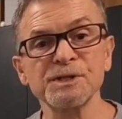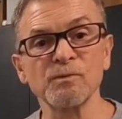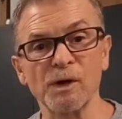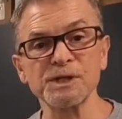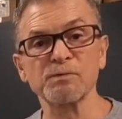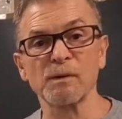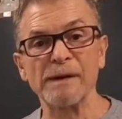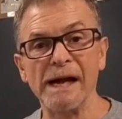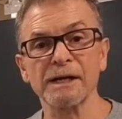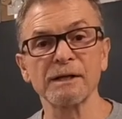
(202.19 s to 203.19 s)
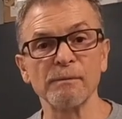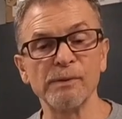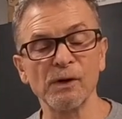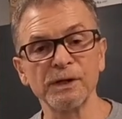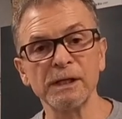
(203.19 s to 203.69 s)
and once we're back in the
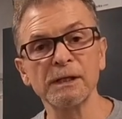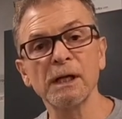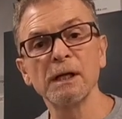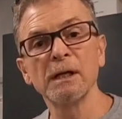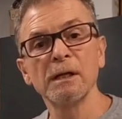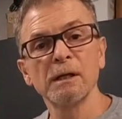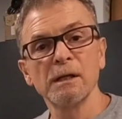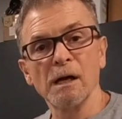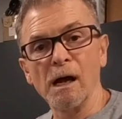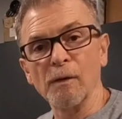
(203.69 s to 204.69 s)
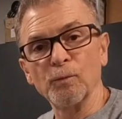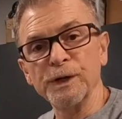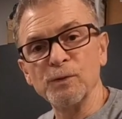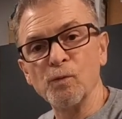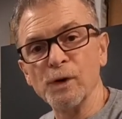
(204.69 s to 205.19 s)
building,
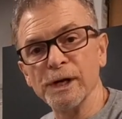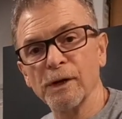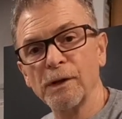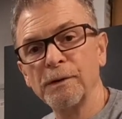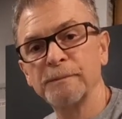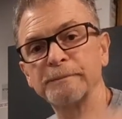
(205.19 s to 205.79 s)
we will